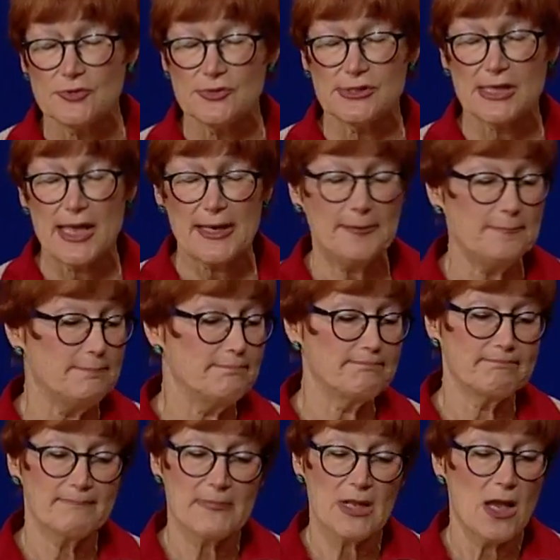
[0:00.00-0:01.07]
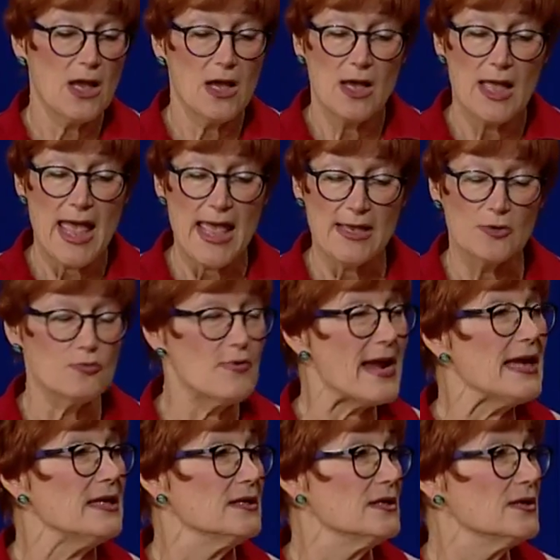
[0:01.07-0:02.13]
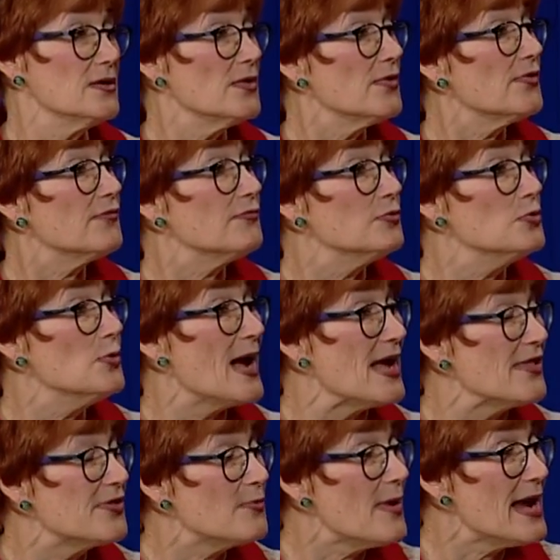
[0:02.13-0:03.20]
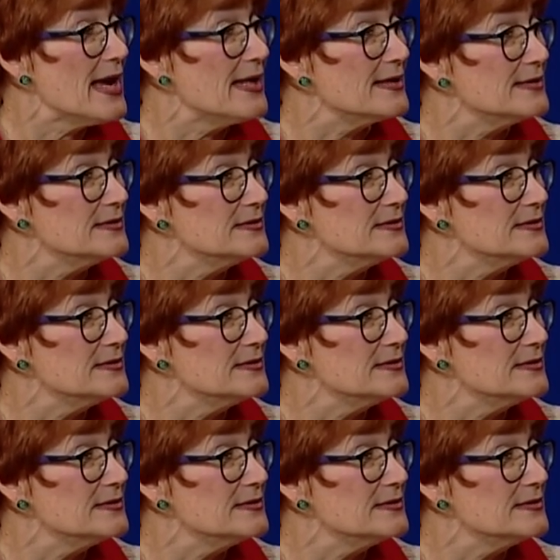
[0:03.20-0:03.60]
who's like, hey, great, through 8th grade.